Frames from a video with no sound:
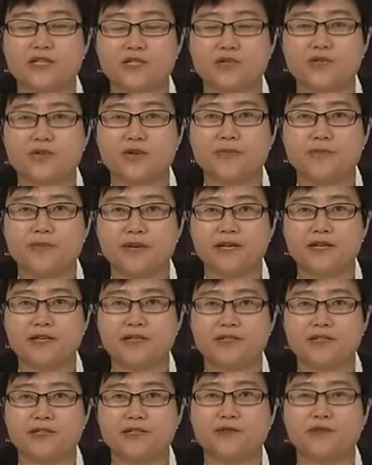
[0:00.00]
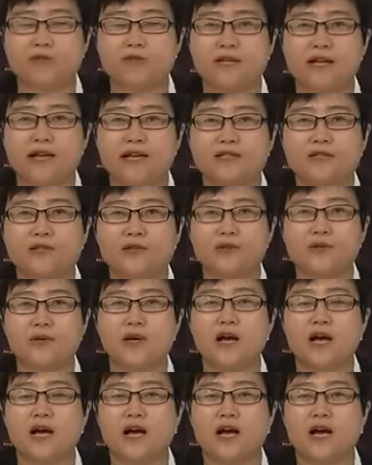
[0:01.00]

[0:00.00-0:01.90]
three pillars they would like to